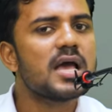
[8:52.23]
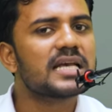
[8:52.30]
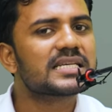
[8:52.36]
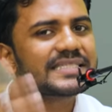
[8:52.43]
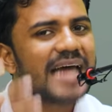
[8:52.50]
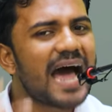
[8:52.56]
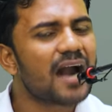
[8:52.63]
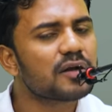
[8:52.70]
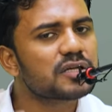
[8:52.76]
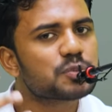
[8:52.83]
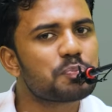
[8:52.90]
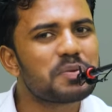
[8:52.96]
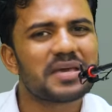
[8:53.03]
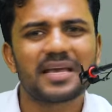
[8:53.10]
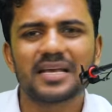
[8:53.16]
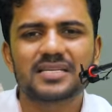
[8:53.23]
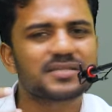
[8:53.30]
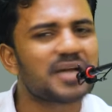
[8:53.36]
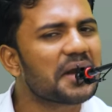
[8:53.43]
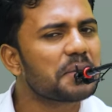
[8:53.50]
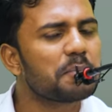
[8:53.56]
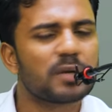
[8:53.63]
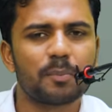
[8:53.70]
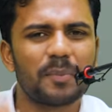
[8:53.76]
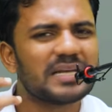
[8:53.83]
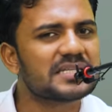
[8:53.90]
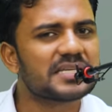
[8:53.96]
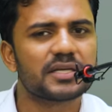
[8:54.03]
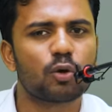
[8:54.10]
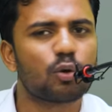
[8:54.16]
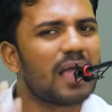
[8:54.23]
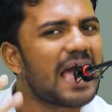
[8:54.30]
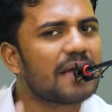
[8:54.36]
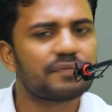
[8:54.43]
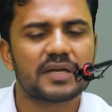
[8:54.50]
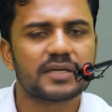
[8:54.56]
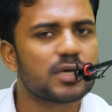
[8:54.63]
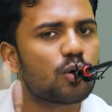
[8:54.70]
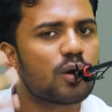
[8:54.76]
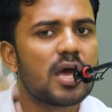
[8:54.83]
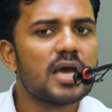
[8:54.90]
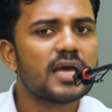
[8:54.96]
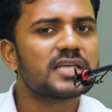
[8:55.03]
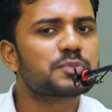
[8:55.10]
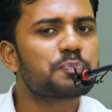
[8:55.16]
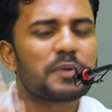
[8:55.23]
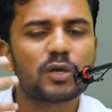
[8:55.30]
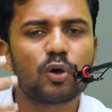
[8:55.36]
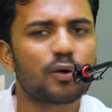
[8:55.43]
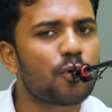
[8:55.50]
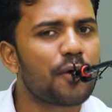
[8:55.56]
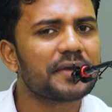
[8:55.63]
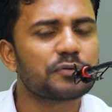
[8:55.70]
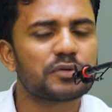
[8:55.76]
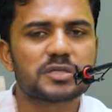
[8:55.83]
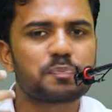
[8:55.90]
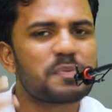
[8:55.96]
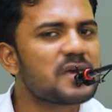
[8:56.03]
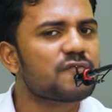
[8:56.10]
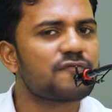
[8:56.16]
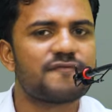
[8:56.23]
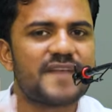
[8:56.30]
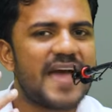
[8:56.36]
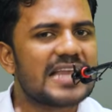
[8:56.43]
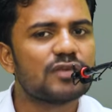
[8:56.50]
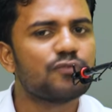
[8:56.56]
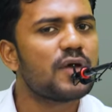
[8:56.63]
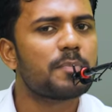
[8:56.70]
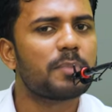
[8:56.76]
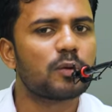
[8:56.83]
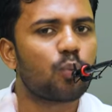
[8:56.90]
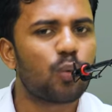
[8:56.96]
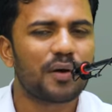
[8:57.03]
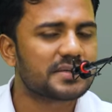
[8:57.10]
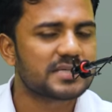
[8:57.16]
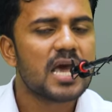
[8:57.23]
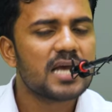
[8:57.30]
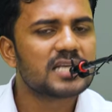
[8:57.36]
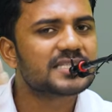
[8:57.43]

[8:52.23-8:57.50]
Start speaking. Start implementing in your life that you're, you're going to speak valuable words.